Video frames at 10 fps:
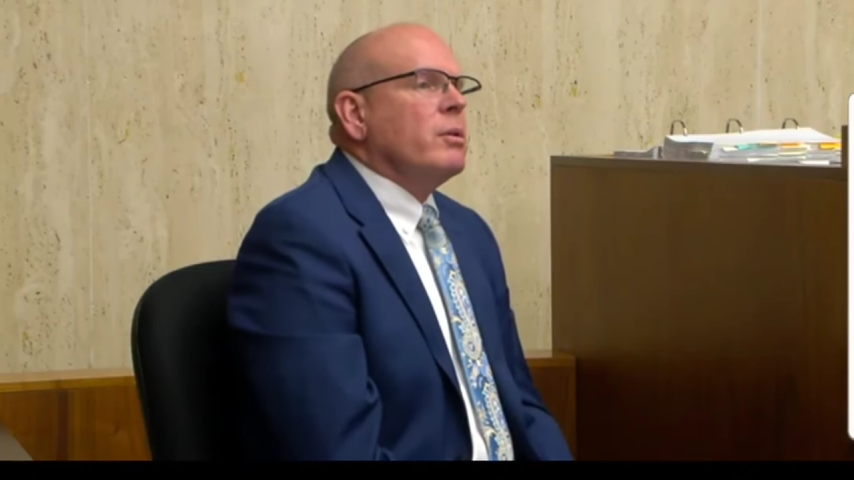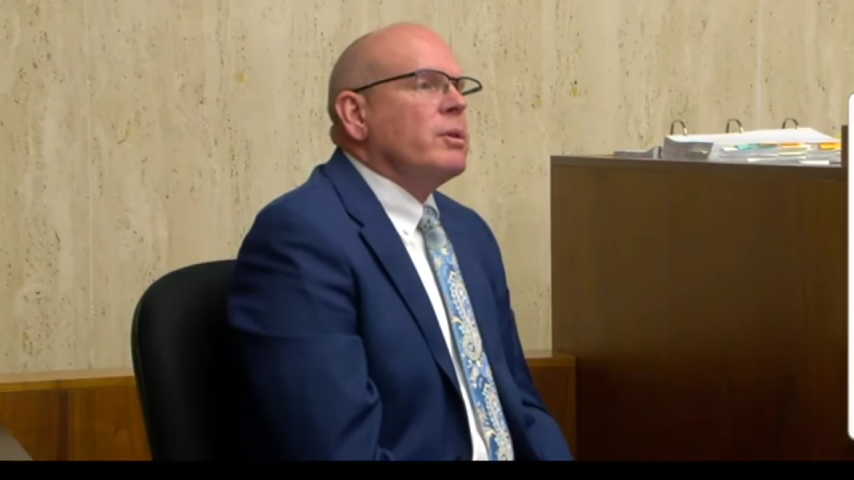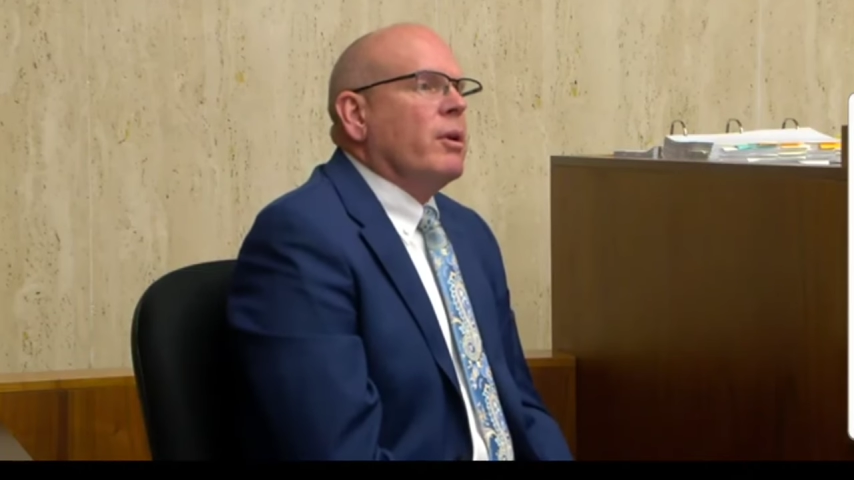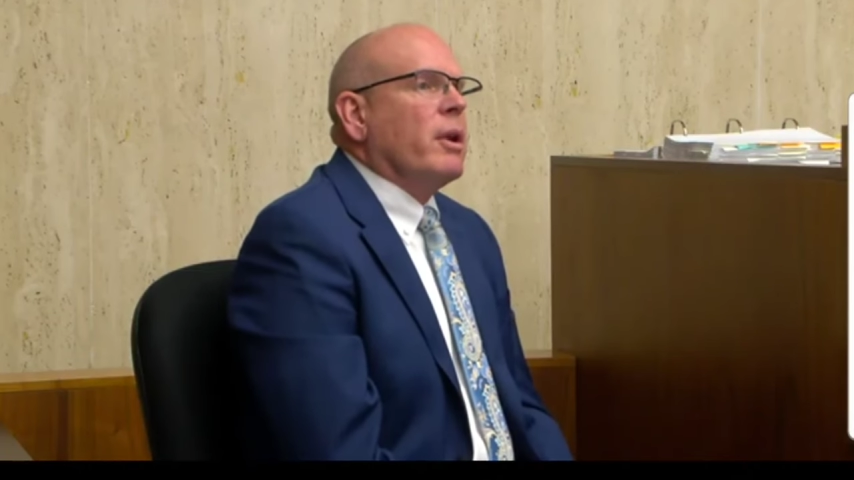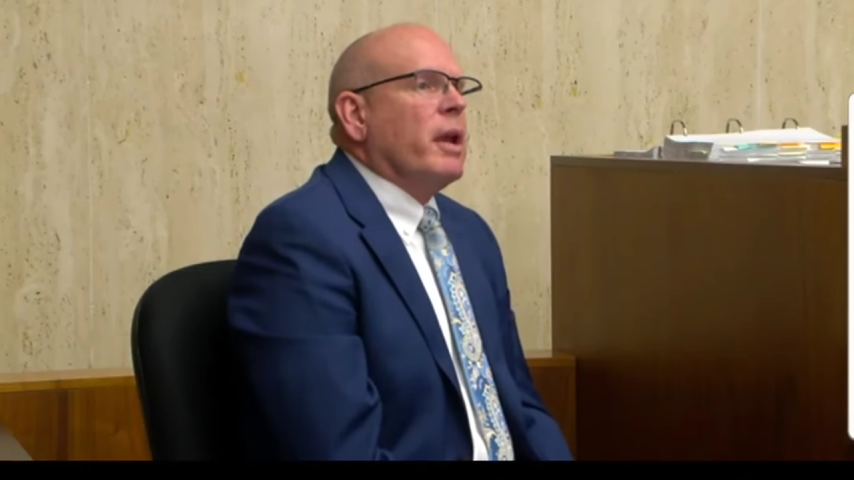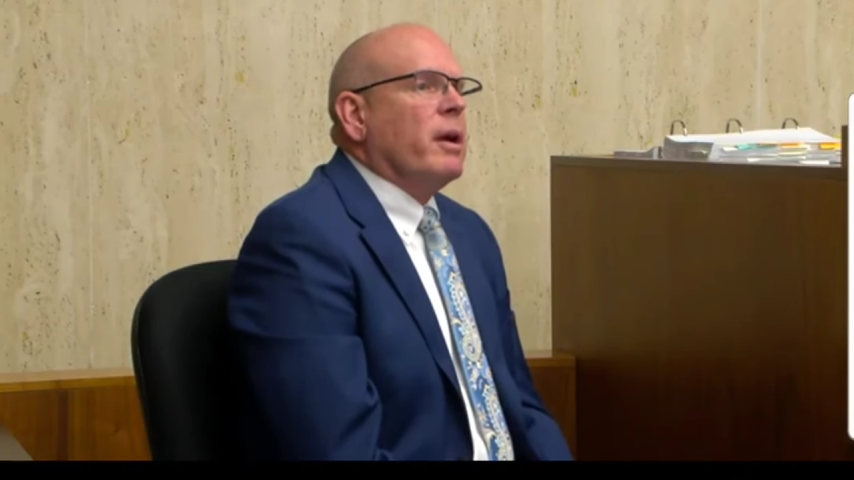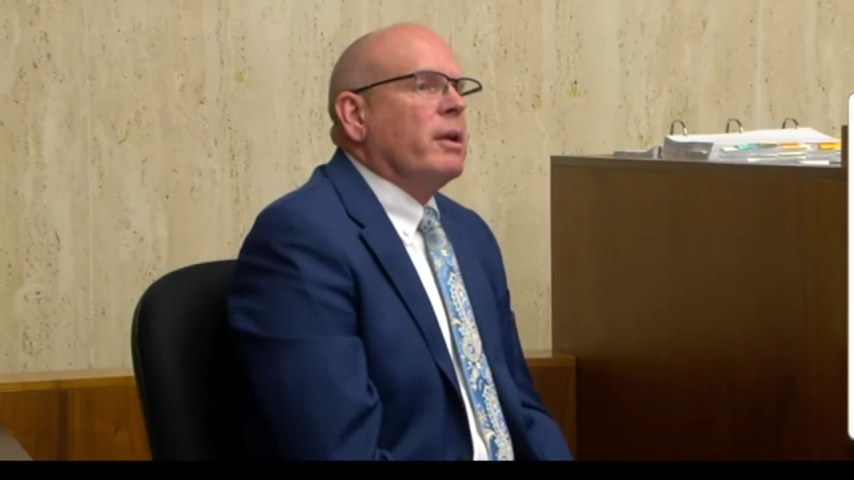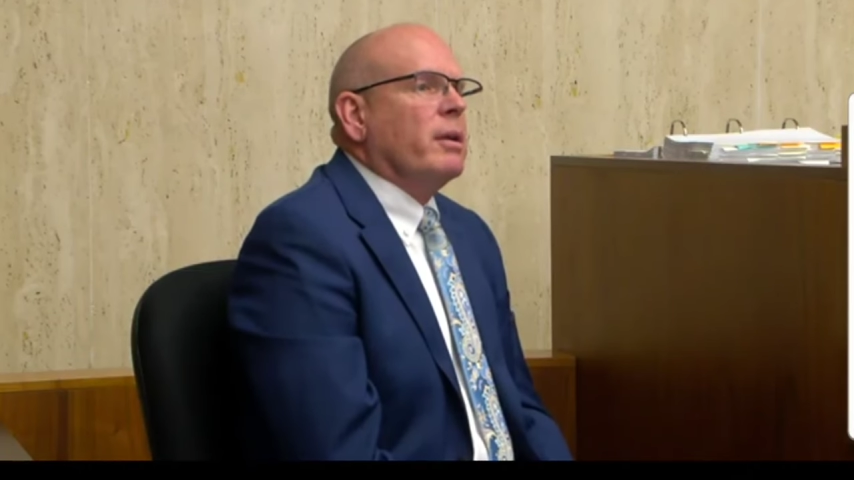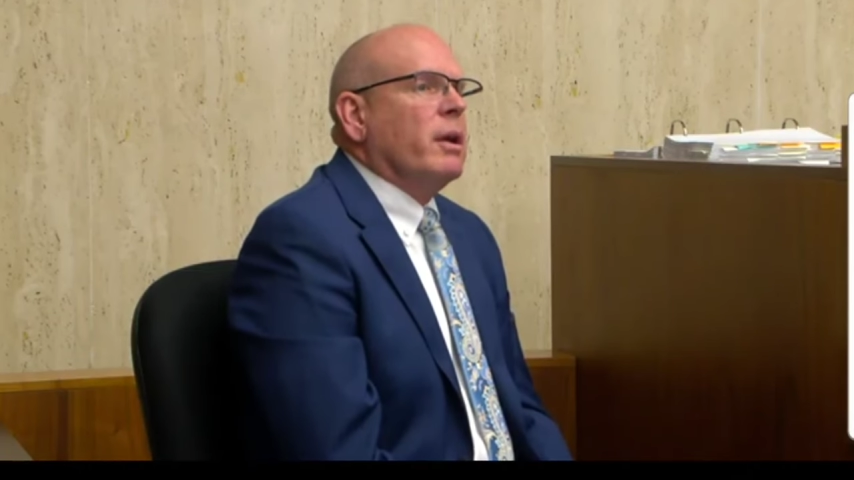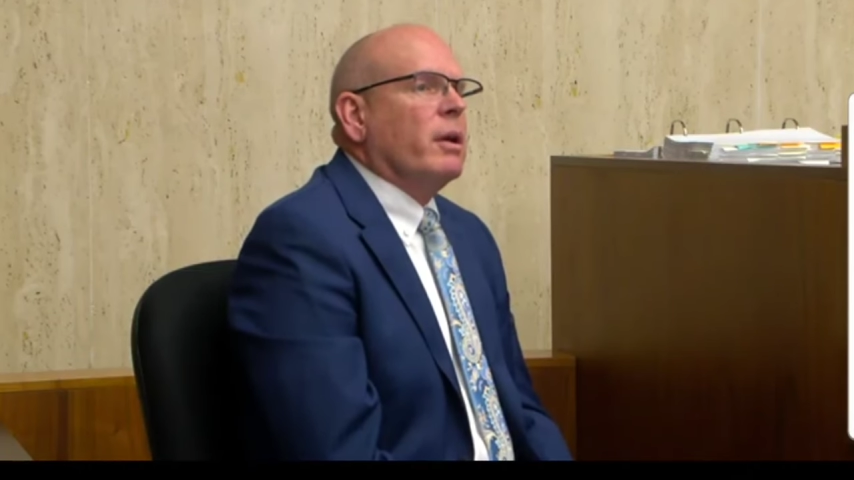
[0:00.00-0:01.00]
So I started out
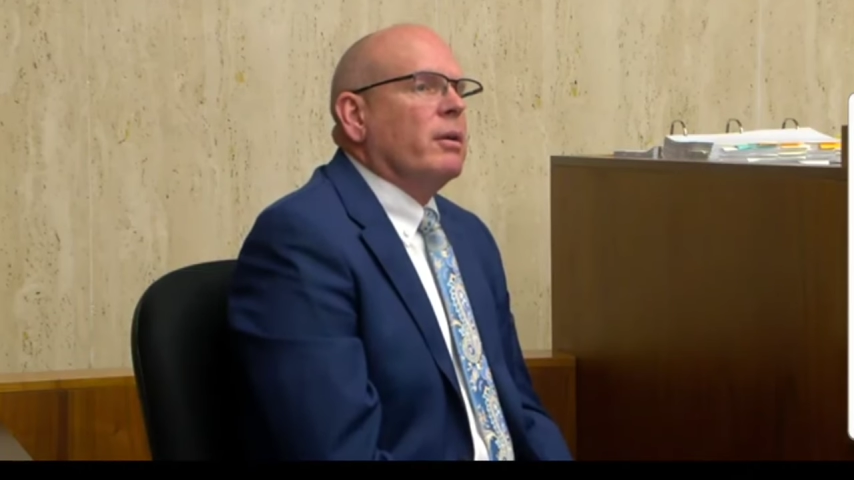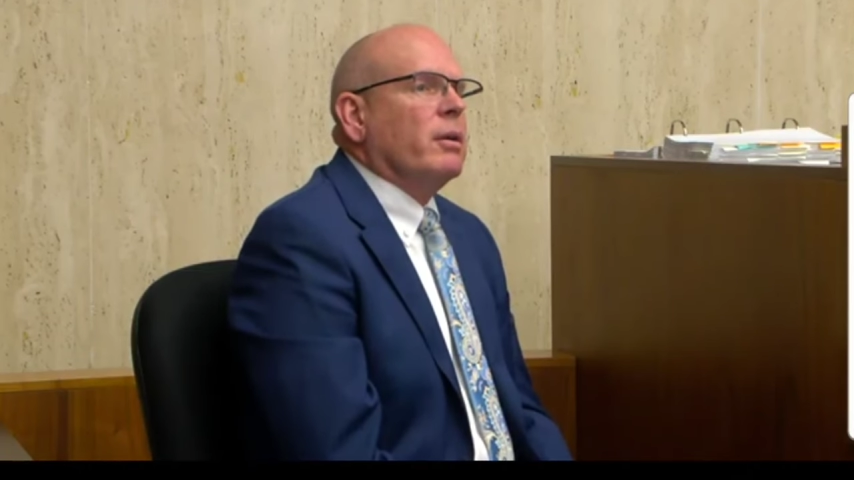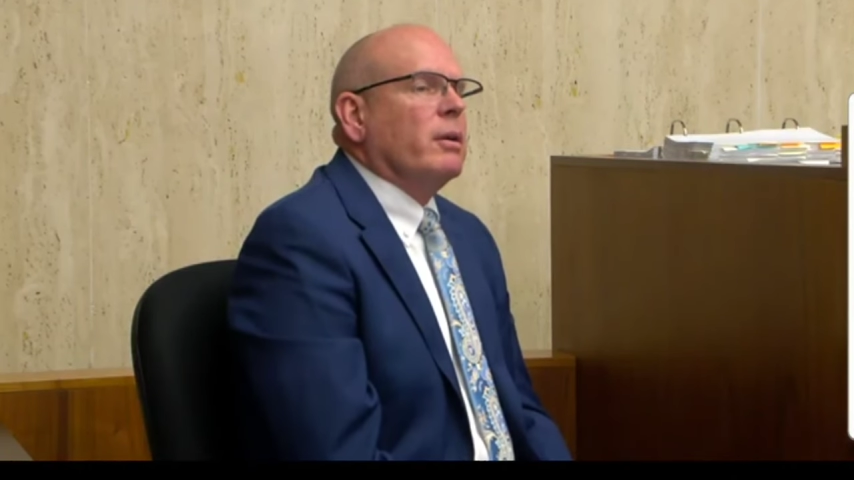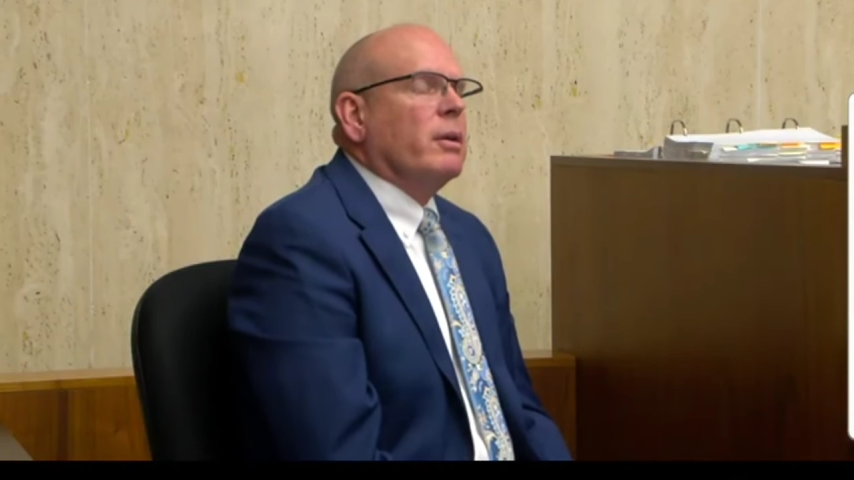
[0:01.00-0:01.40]
in